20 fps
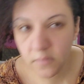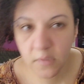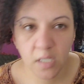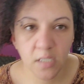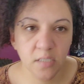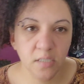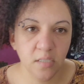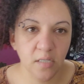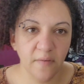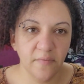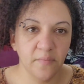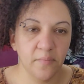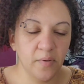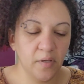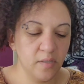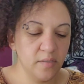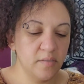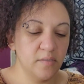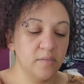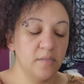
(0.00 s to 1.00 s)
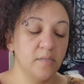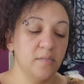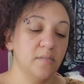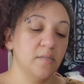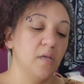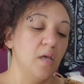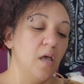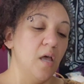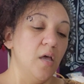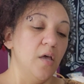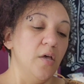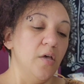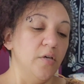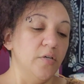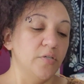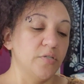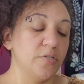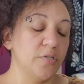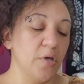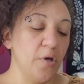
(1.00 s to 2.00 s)
7 balls of this.
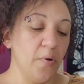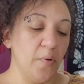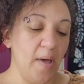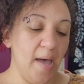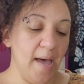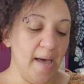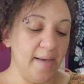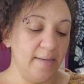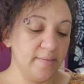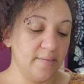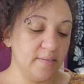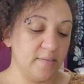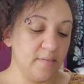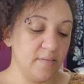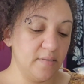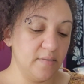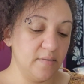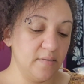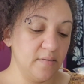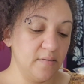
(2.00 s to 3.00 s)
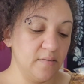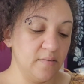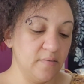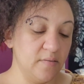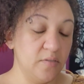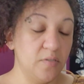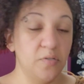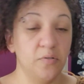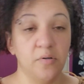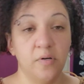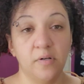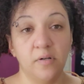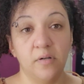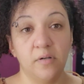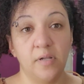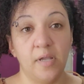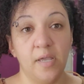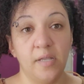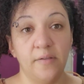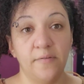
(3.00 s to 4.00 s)
So at
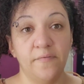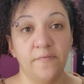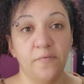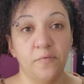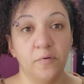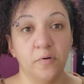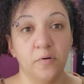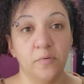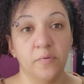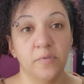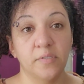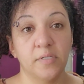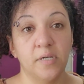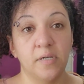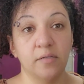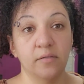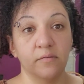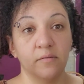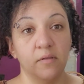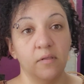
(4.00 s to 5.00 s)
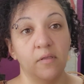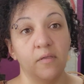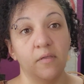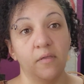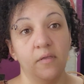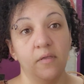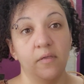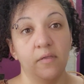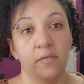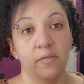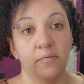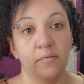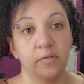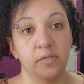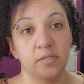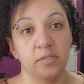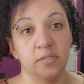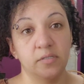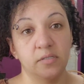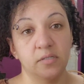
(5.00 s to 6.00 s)
284 was at
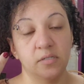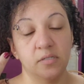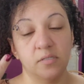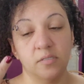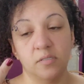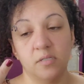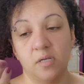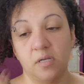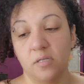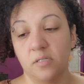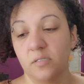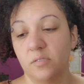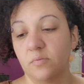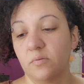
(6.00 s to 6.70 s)
3, 6, 9, 12,